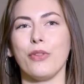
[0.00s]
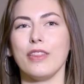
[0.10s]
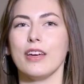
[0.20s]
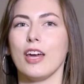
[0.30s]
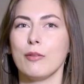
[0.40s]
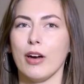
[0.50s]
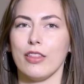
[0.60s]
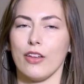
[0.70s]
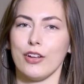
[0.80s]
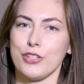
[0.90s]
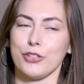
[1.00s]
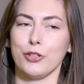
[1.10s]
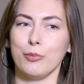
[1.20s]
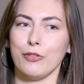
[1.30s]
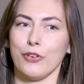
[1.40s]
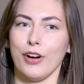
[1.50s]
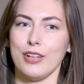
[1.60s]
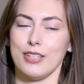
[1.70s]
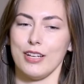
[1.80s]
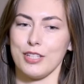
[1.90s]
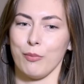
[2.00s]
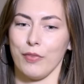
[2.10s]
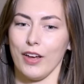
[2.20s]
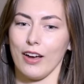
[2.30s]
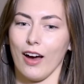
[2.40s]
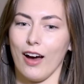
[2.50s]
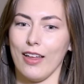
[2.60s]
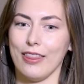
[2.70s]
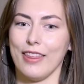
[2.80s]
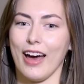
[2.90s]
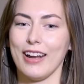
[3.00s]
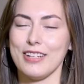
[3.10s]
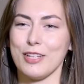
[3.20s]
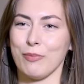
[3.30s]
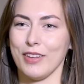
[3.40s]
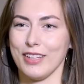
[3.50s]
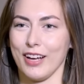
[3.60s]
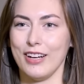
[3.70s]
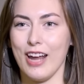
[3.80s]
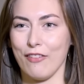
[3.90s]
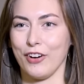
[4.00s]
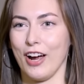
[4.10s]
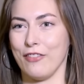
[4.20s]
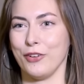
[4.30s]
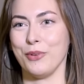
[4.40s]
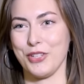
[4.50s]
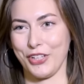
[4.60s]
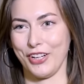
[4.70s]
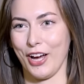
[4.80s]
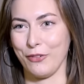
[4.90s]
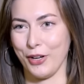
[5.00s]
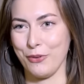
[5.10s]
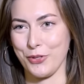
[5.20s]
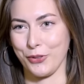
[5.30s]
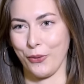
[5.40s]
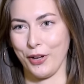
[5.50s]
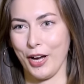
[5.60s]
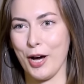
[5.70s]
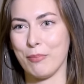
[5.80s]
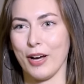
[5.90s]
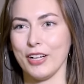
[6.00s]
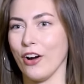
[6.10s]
thinking my thoughts through before I say something, that is something that I never ever was good at when I was growing up. I'd